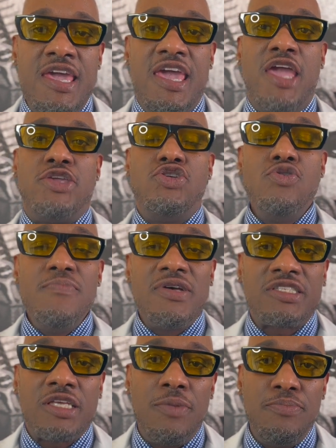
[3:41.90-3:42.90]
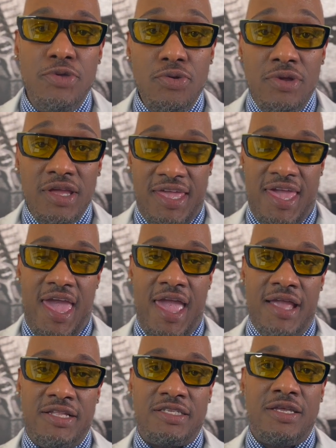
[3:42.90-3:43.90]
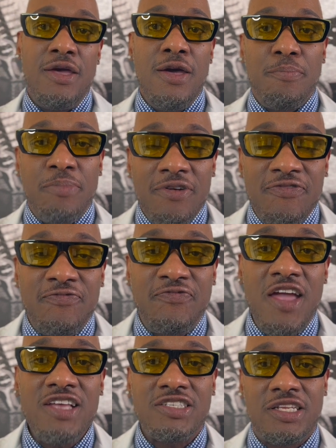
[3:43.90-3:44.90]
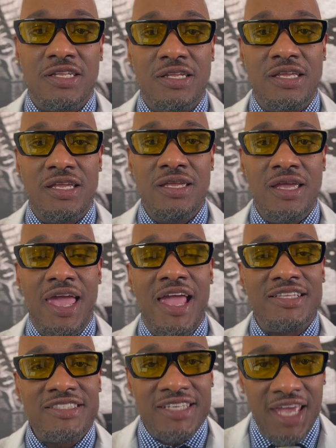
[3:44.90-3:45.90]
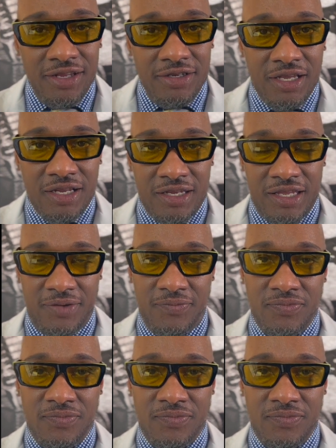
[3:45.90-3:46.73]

And you must communicate professionally and technically